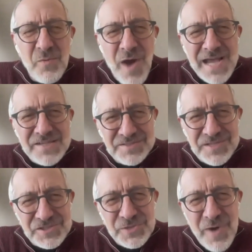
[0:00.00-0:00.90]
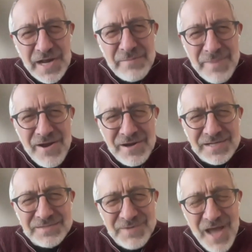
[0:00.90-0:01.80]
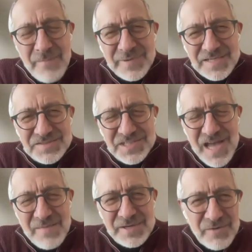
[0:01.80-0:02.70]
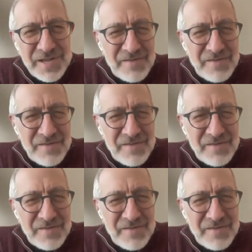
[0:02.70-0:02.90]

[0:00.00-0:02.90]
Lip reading: why is it that you want American companies to come in here?